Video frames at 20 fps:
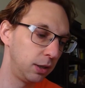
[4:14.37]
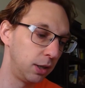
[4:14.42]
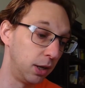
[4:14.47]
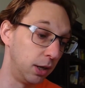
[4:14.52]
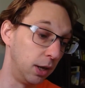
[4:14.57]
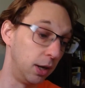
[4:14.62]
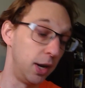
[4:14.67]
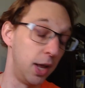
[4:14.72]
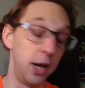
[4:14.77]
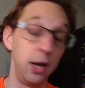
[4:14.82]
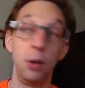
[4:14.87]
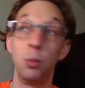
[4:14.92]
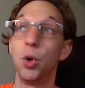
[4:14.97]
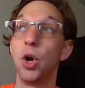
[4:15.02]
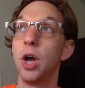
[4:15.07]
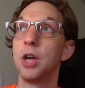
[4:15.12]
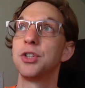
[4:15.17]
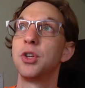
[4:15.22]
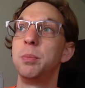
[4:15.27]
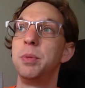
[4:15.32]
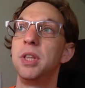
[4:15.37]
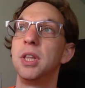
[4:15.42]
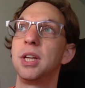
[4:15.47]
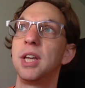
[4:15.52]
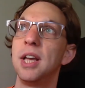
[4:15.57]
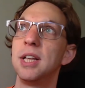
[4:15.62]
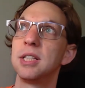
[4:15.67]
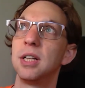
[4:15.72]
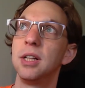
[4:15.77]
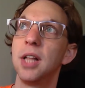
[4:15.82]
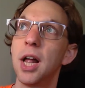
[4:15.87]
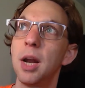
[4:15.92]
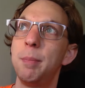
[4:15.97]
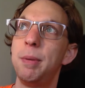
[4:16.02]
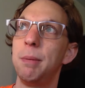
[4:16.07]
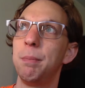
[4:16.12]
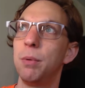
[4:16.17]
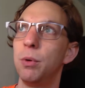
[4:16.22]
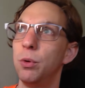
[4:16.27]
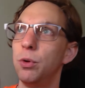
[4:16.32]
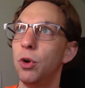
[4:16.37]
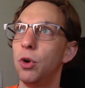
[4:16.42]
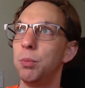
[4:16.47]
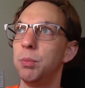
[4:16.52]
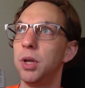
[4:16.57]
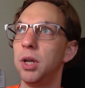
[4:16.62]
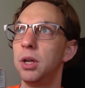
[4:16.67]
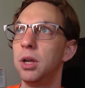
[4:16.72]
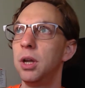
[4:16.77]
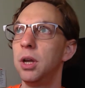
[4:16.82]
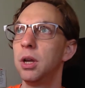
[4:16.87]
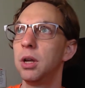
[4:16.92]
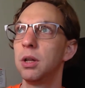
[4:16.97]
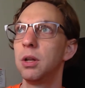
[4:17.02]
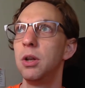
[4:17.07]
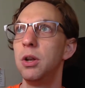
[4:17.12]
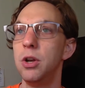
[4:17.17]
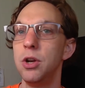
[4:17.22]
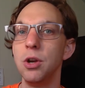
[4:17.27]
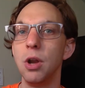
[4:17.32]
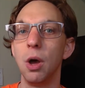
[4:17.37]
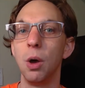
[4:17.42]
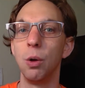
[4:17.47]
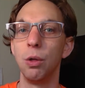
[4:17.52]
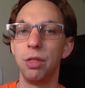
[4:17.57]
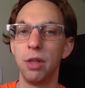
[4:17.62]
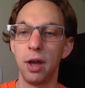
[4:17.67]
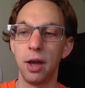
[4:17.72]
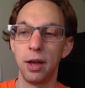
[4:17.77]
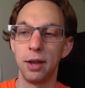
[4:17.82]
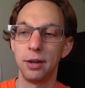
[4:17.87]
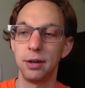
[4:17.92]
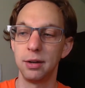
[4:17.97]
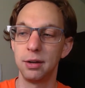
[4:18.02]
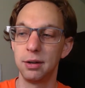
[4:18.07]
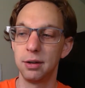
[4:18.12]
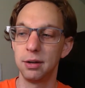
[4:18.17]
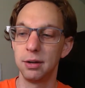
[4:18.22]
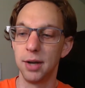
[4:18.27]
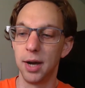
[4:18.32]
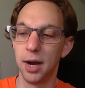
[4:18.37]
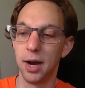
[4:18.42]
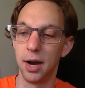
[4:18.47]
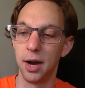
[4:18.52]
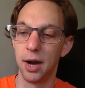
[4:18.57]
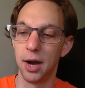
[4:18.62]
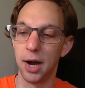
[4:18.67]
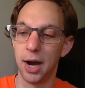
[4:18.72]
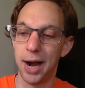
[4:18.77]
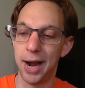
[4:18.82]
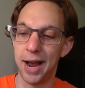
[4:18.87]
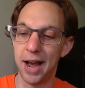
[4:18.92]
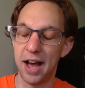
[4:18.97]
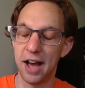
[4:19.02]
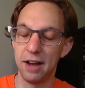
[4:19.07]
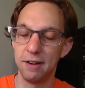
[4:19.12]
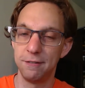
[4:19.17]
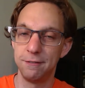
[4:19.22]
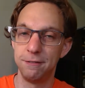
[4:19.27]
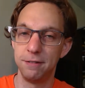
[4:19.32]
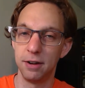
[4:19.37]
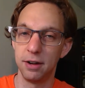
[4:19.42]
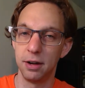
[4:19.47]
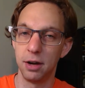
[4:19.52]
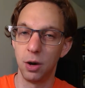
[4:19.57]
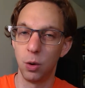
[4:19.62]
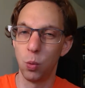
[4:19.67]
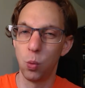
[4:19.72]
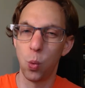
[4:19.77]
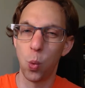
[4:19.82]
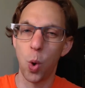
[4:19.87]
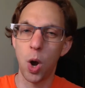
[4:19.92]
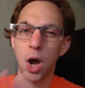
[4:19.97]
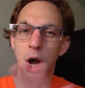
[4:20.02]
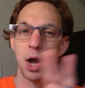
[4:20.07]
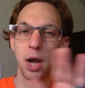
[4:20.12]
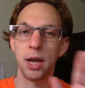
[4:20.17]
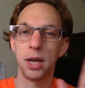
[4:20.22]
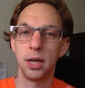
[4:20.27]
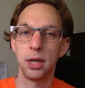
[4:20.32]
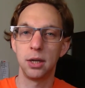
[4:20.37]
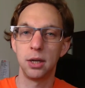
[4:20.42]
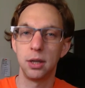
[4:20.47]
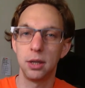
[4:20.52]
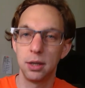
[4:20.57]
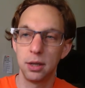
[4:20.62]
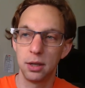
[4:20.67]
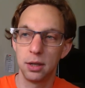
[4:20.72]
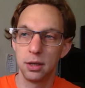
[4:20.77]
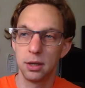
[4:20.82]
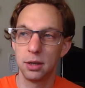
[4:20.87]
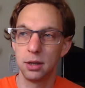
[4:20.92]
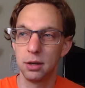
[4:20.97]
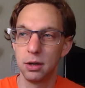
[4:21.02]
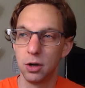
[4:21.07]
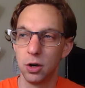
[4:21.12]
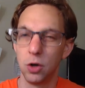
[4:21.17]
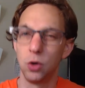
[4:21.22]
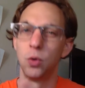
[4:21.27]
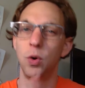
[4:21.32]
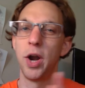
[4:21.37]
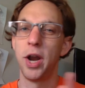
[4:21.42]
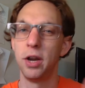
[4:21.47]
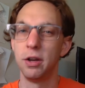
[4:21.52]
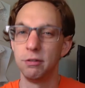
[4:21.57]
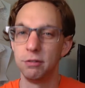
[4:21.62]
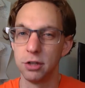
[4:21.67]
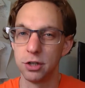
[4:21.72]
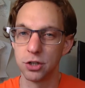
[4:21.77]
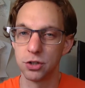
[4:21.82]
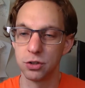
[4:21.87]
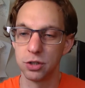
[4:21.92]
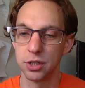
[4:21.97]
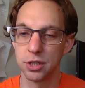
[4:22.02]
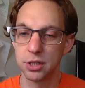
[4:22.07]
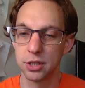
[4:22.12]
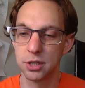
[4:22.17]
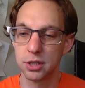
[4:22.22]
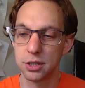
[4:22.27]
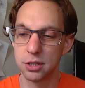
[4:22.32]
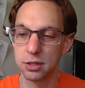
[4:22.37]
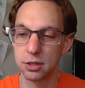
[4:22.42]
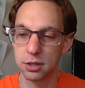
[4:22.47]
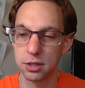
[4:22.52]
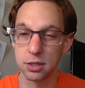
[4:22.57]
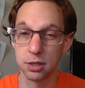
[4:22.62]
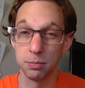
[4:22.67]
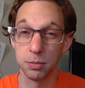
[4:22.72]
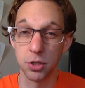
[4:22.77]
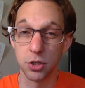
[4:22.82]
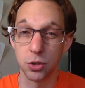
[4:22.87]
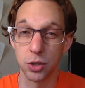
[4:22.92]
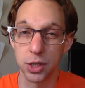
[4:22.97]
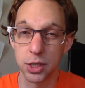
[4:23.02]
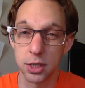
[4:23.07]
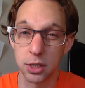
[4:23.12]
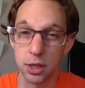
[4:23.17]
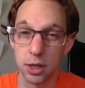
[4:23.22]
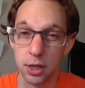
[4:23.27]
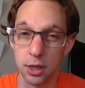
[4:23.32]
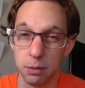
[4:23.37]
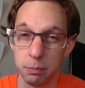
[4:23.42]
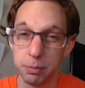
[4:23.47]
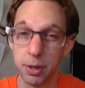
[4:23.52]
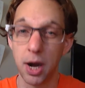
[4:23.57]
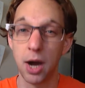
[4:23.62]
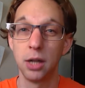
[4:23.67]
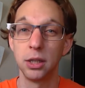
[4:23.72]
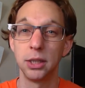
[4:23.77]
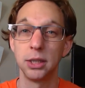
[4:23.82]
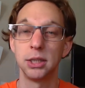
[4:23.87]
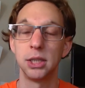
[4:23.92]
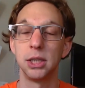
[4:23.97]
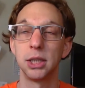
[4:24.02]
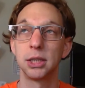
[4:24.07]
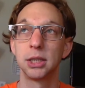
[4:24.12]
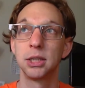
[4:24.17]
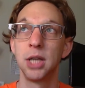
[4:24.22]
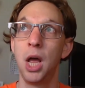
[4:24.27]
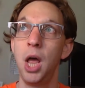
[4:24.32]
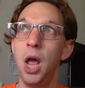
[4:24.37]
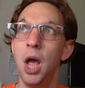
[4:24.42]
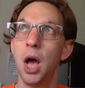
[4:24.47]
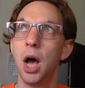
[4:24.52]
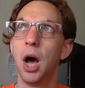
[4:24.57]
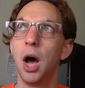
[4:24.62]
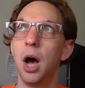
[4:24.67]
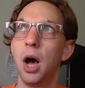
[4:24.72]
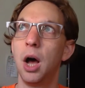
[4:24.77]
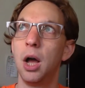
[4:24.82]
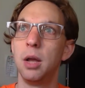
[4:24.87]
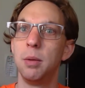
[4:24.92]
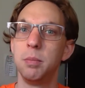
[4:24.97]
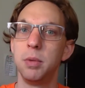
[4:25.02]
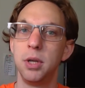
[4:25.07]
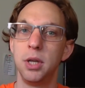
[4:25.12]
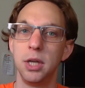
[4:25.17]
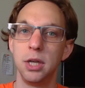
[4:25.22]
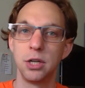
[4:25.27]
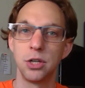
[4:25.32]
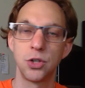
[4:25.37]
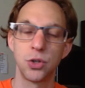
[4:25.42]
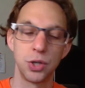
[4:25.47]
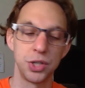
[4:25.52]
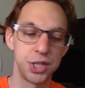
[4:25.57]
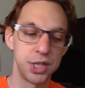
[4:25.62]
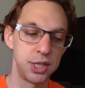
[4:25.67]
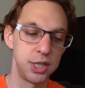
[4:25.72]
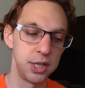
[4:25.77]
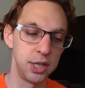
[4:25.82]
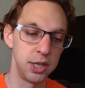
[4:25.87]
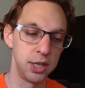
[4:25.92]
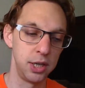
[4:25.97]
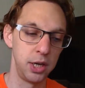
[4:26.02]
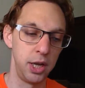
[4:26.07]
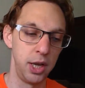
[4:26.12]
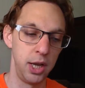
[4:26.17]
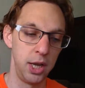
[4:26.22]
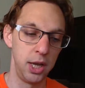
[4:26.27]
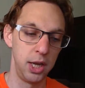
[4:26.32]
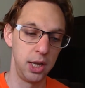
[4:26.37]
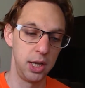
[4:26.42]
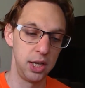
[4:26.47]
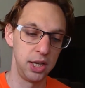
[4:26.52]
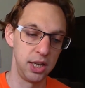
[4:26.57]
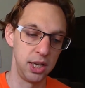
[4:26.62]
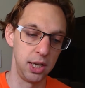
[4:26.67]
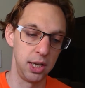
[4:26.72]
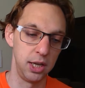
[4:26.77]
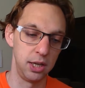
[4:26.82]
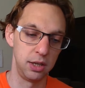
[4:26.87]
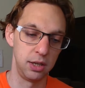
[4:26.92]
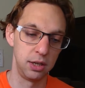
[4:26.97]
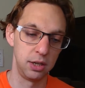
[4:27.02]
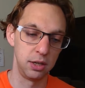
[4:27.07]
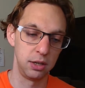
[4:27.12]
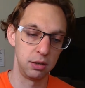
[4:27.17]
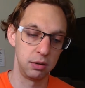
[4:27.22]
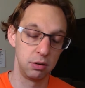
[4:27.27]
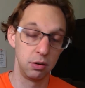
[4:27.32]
and it would also be the case, a lot of people who know me know that I have a wide array of interests, because I'm interested in politics. I'm interested in